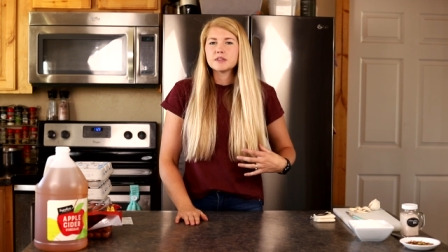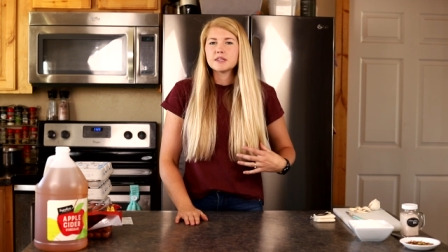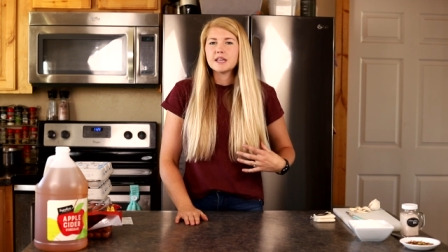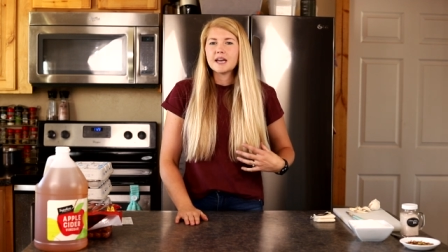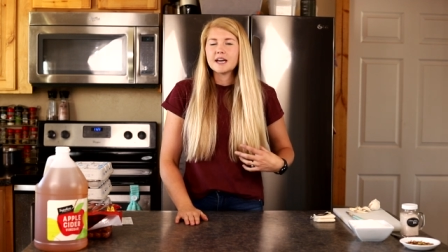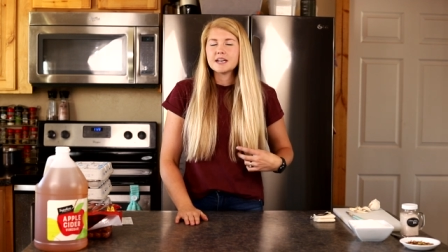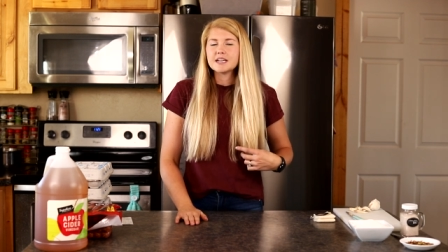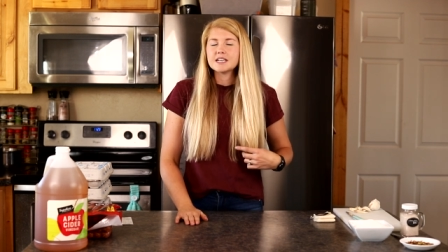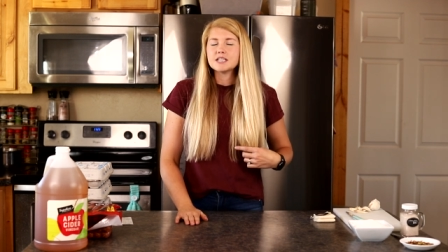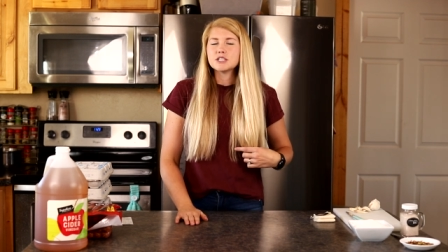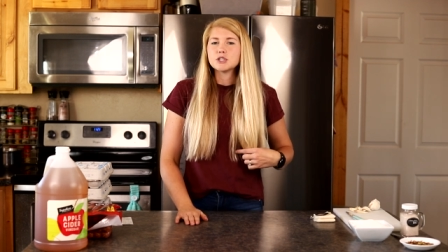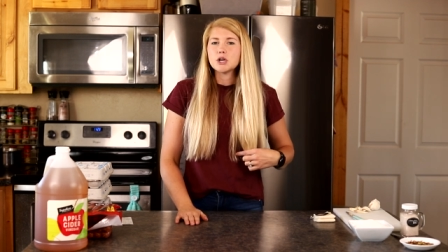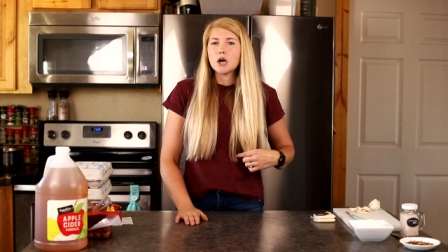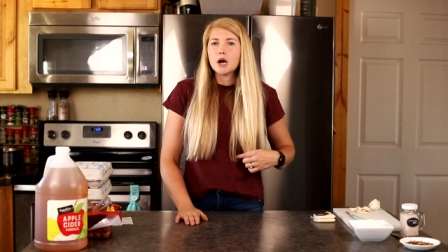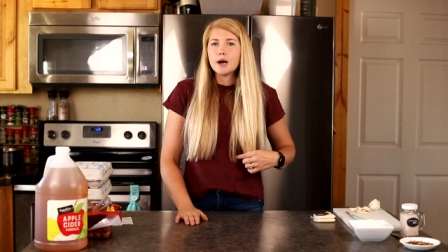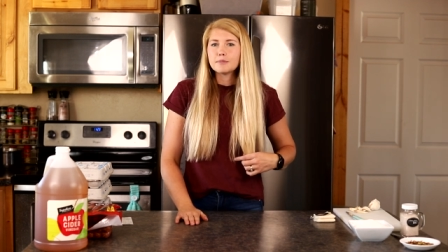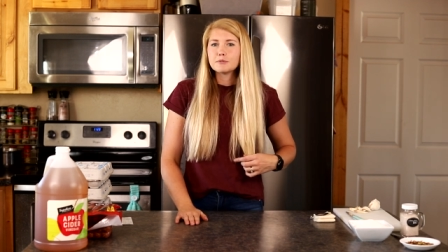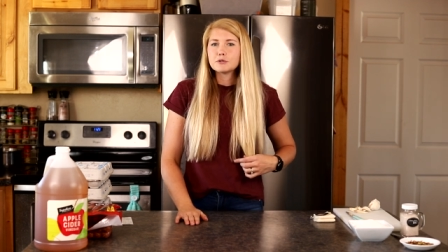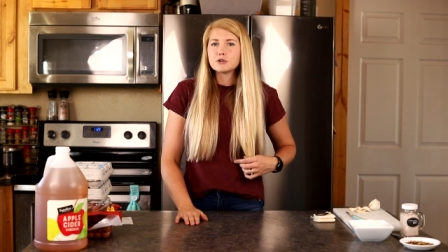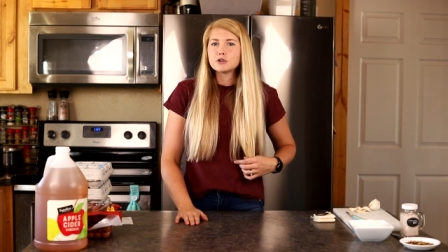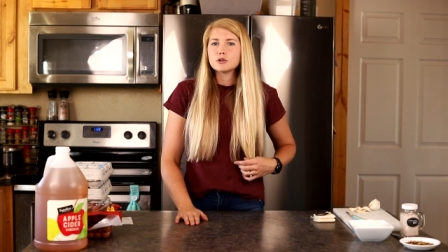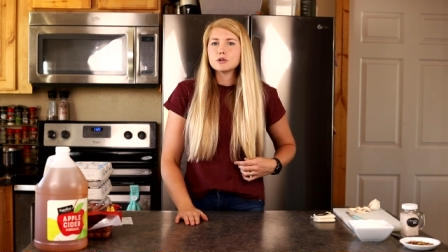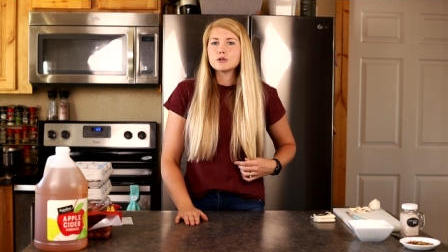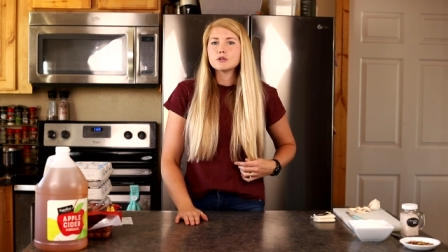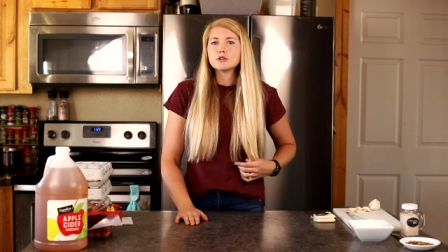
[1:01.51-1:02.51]
that is
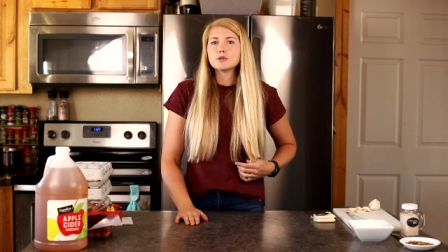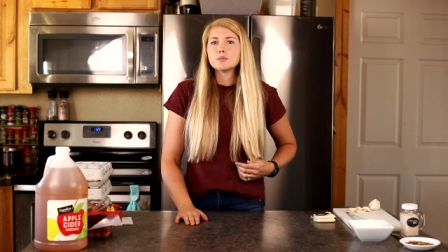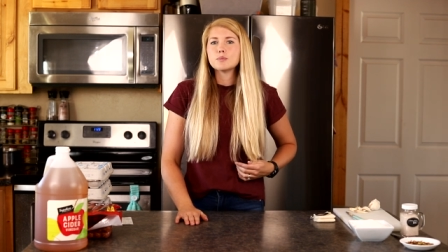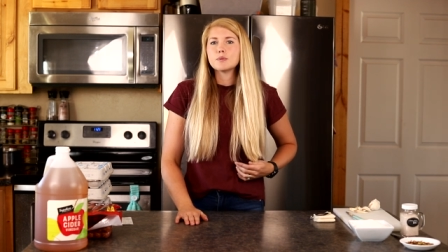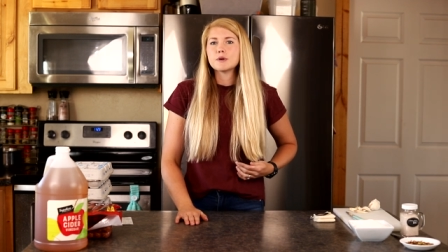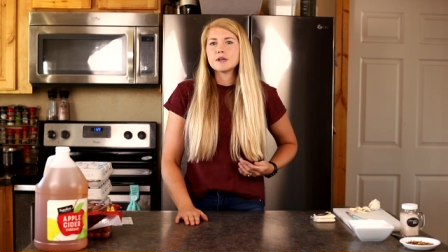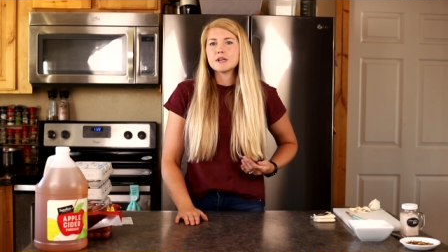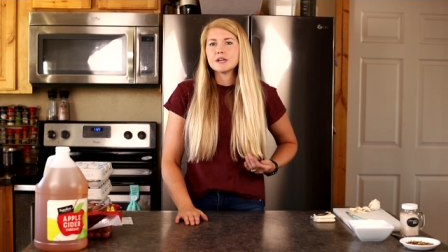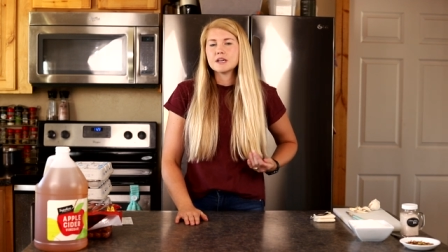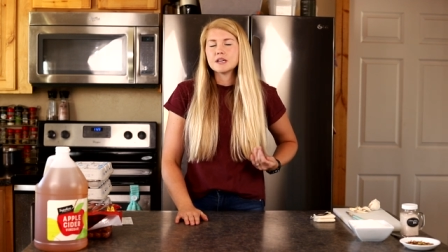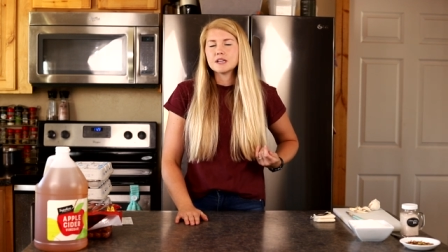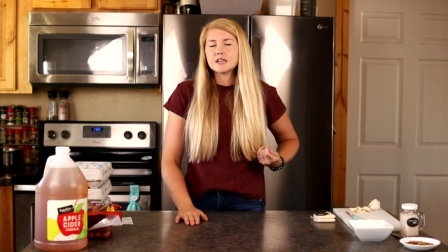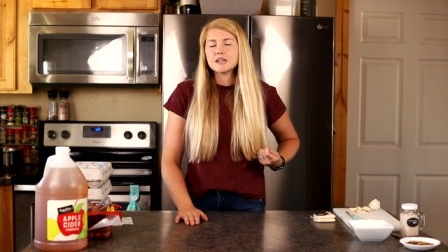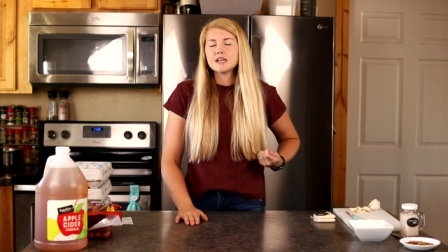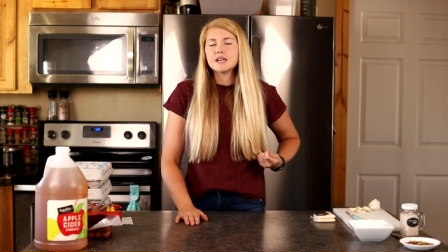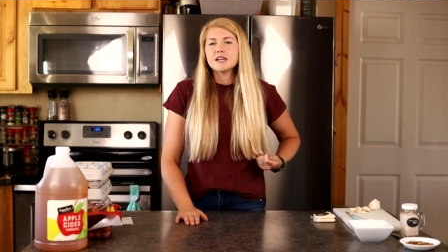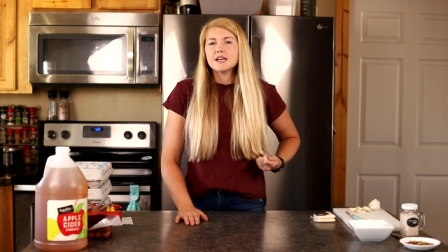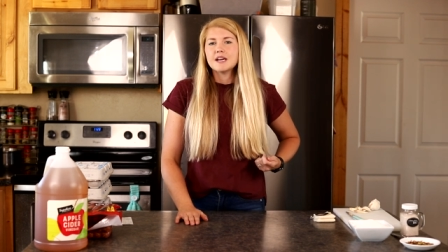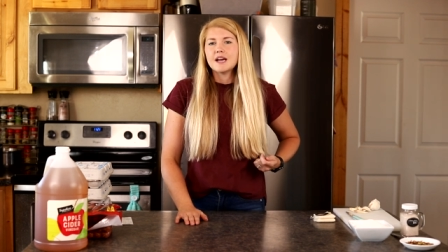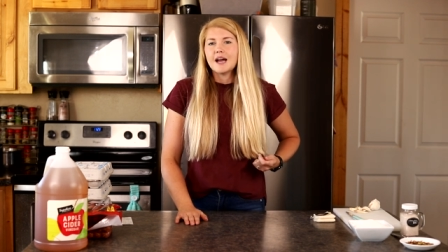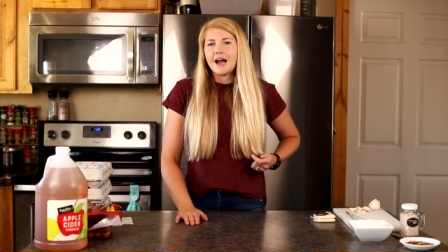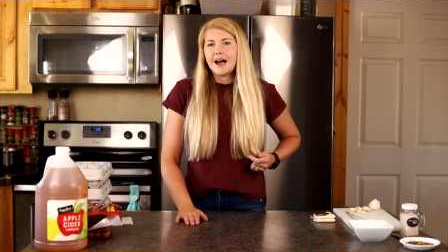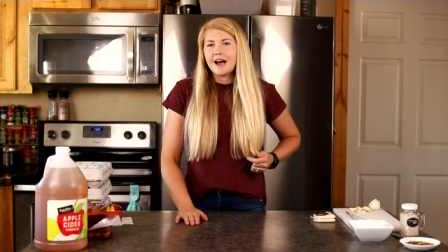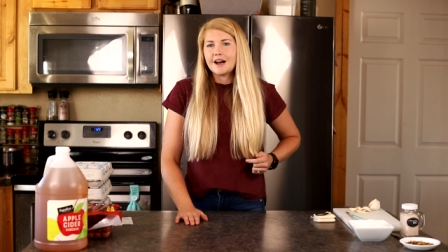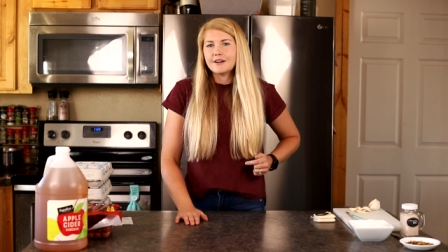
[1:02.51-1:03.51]
optional to put in
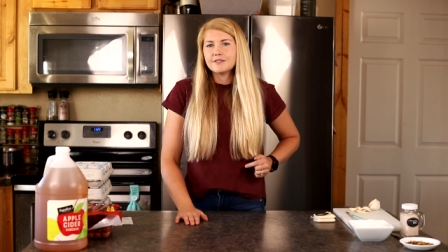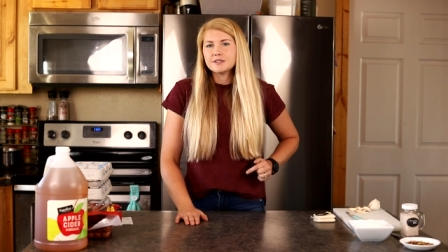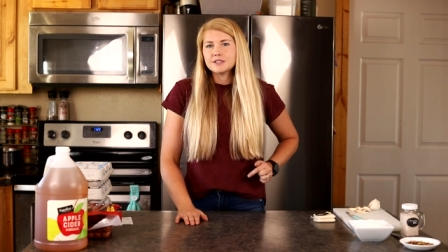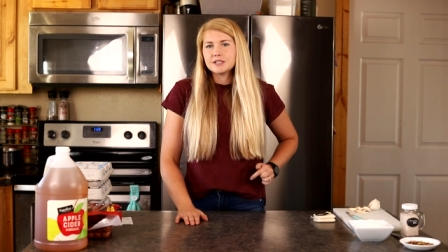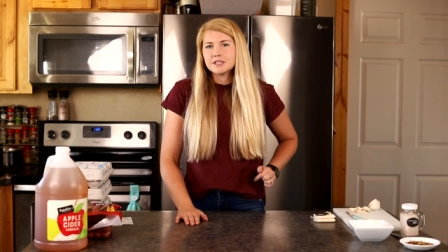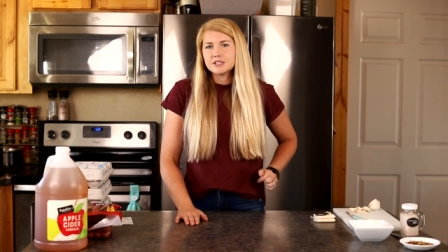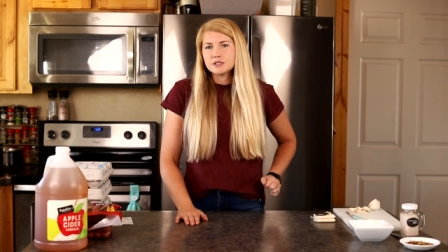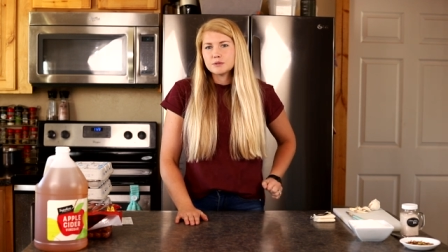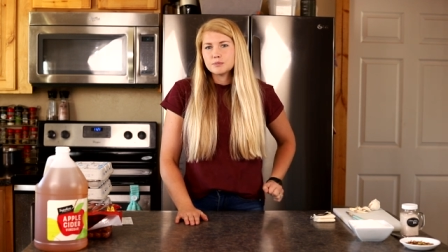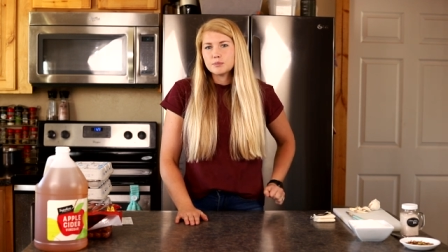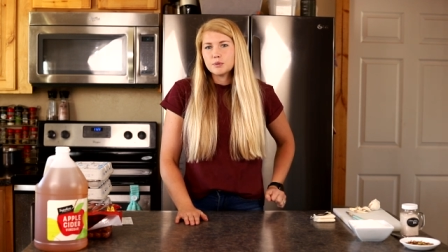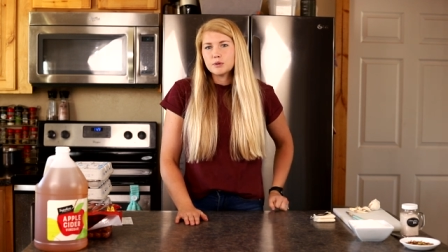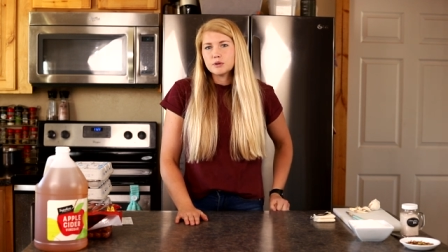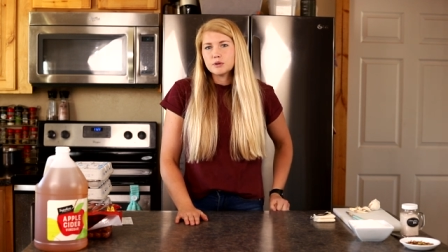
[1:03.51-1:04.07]
half a dozen